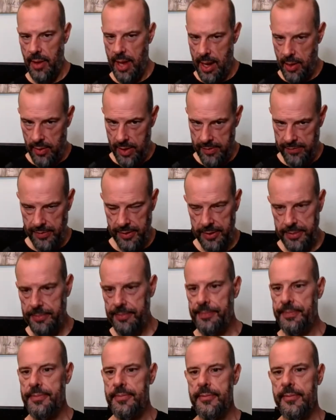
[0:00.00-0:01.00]
however,
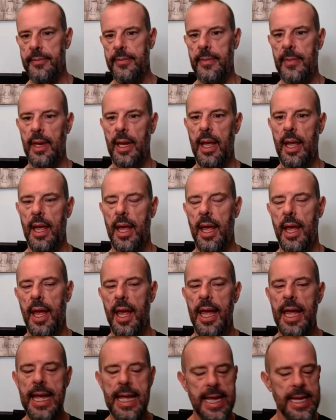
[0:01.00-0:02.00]

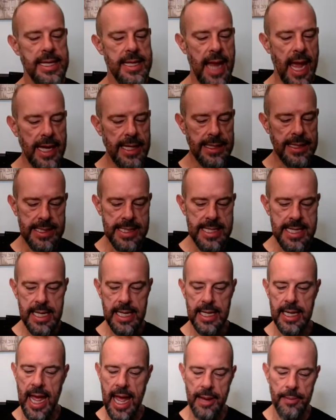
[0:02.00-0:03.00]
in
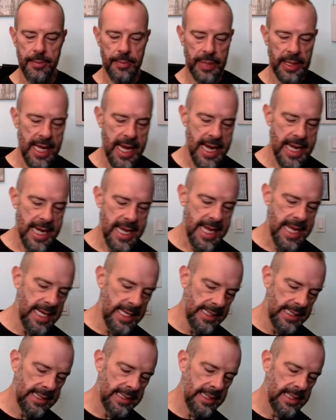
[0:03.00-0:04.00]
19 at Blade
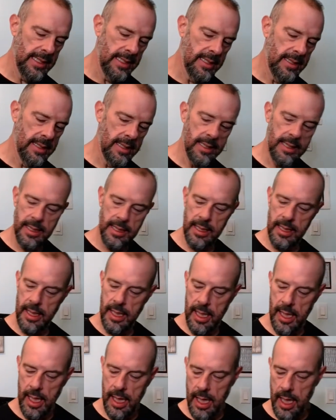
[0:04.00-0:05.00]
East,
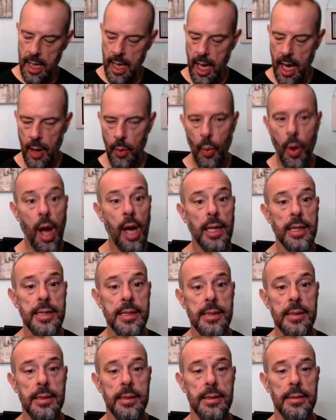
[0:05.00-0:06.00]
I
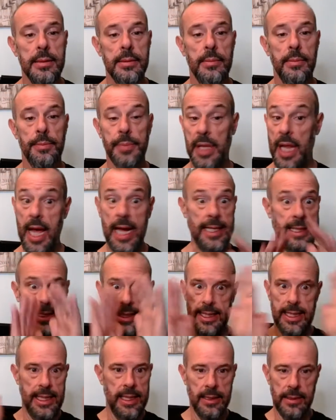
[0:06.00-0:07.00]
walked
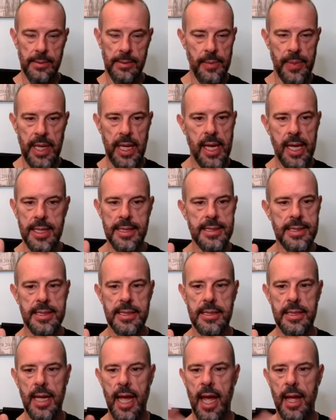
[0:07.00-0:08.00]
blindly
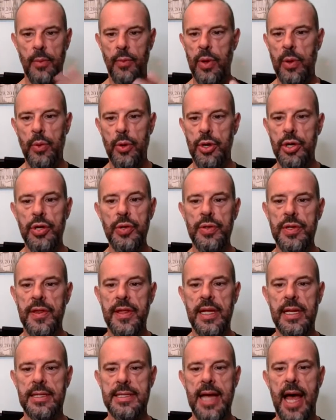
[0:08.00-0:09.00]
because we were new to
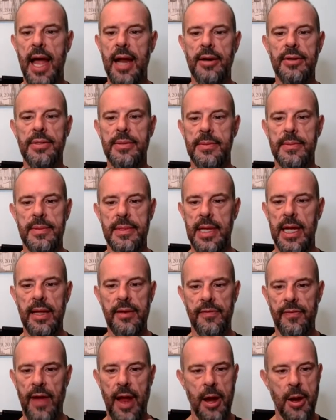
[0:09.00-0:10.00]
the entire
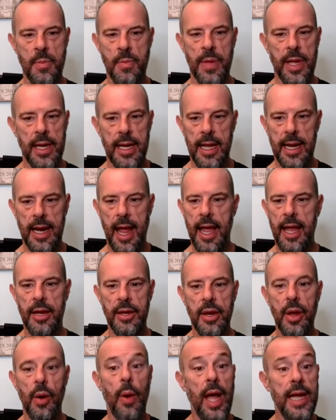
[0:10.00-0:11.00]
environment and I
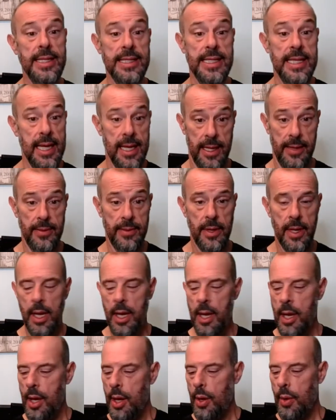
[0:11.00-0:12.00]
had no idea
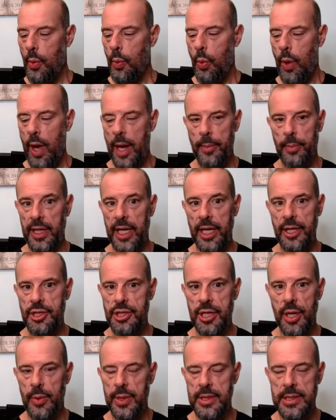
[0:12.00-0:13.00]
what Blade
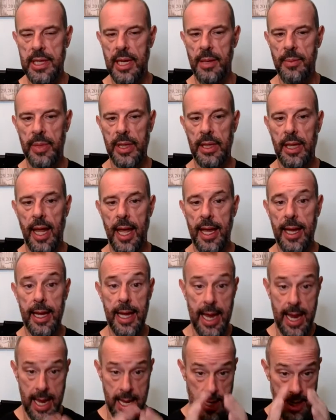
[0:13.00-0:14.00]
Show was going to be like.
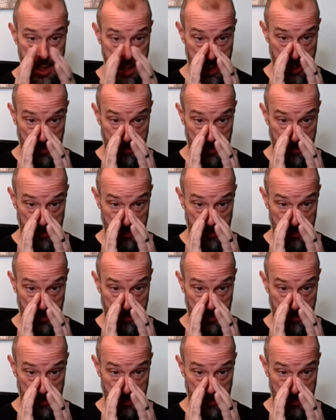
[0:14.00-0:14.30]
And